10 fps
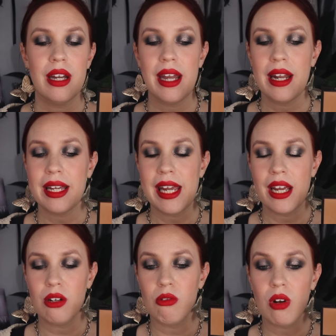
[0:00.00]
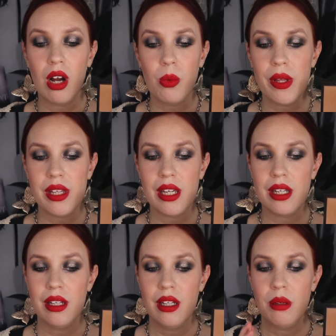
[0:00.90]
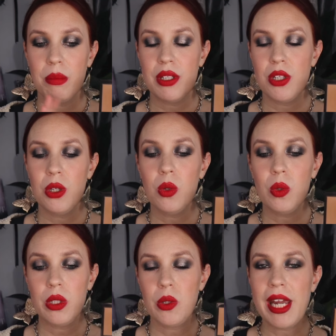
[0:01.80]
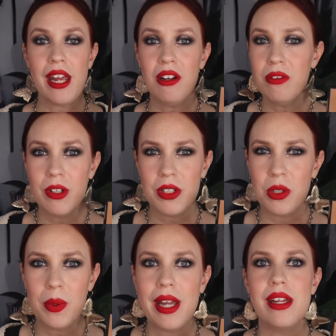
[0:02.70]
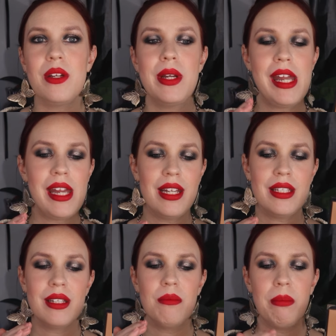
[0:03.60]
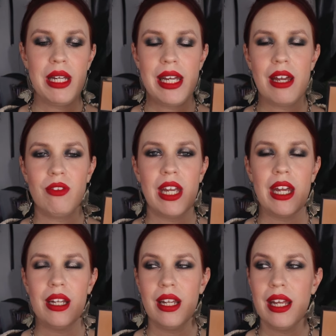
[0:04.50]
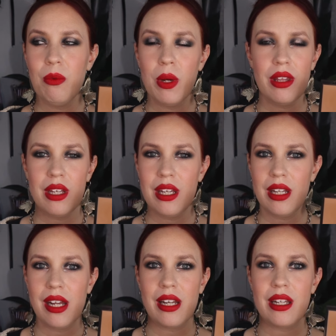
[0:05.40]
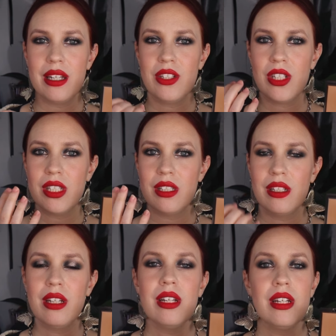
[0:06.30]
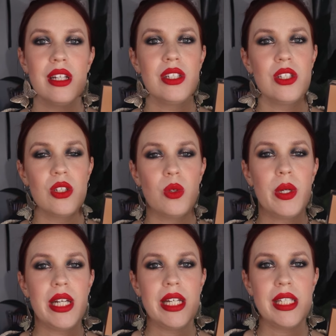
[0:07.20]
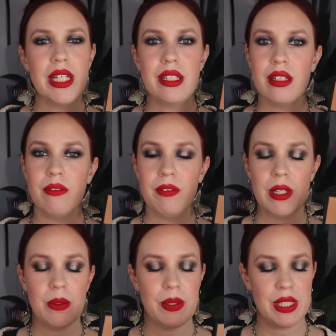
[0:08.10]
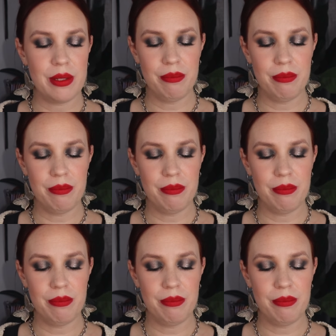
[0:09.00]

and I can't go wrong with it. But two, you can't overdo it. You can't be heavy handed with it and it just, it's so easy to diffuse.